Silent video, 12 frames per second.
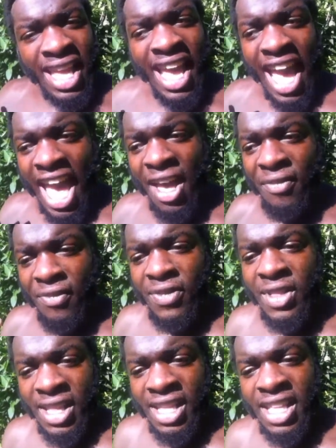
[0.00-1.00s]
they have,
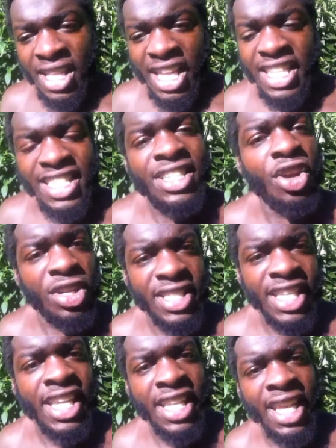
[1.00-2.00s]
it's in our
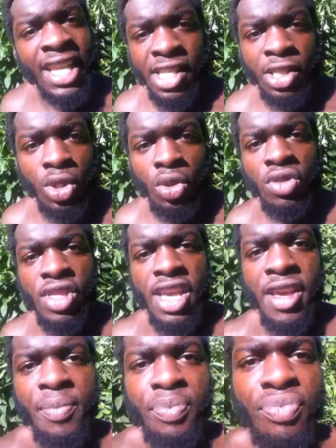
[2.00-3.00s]
DNA to do
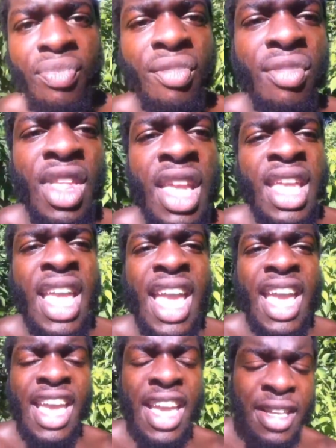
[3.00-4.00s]
that.
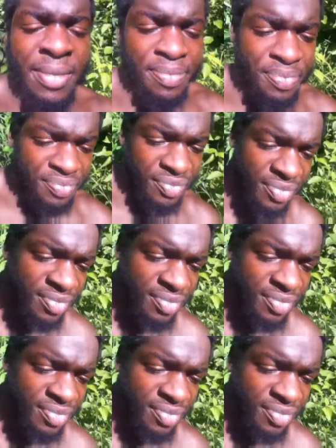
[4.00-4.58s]
And